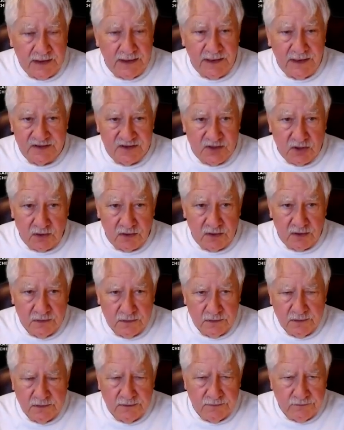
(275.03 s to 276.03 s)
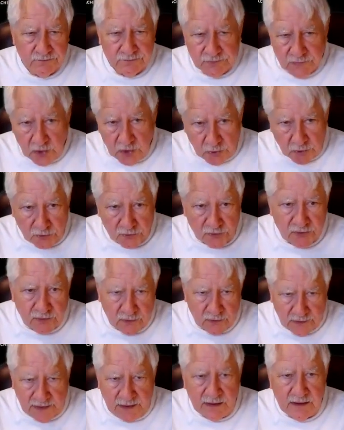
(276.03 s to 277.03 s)
It is our
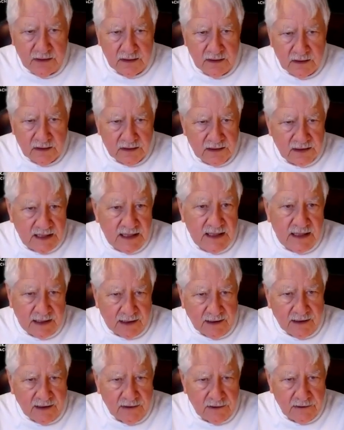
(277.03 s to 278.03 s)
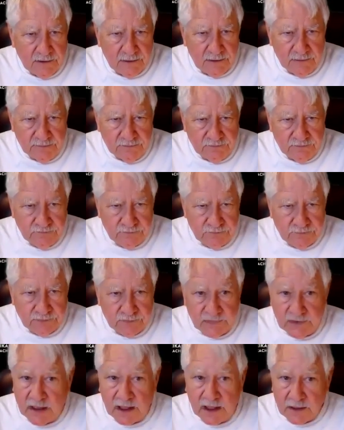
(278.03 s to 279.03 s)
earthly king,
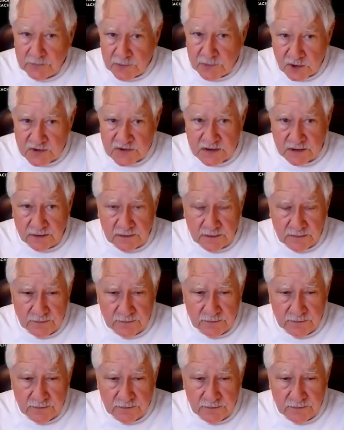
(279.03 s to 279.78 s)
not a person.